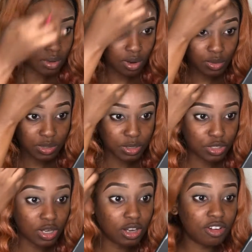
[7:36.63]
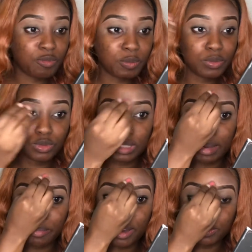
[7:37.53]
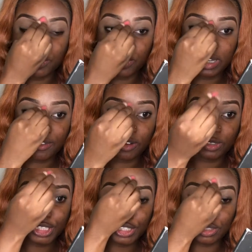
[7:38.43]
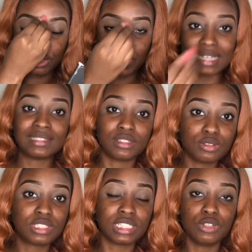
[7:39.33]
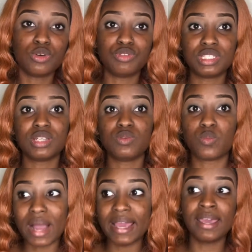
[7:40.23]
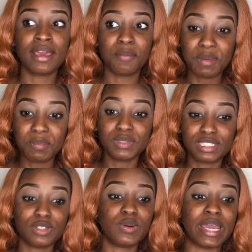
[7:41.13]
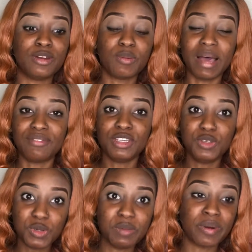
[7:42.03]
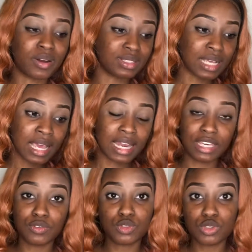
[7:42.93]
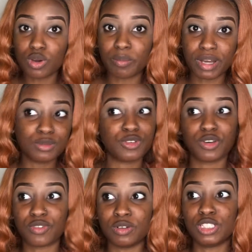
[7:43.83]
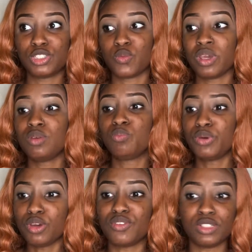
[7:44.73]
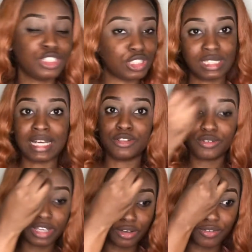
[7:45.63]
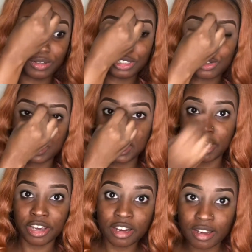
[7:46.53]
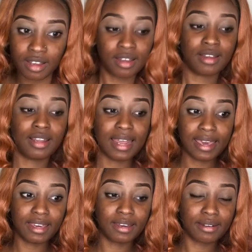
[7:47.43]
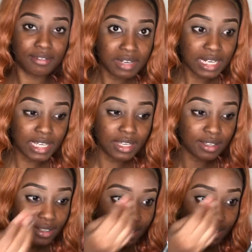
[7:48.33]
Always make sure. A lot of people do their brows before their foundation, so I still see no reason why people still end up having unibrows. Like if you do your brows before your foundation, when you put your foundation, is it that you don't get your foundation in here? Like, really?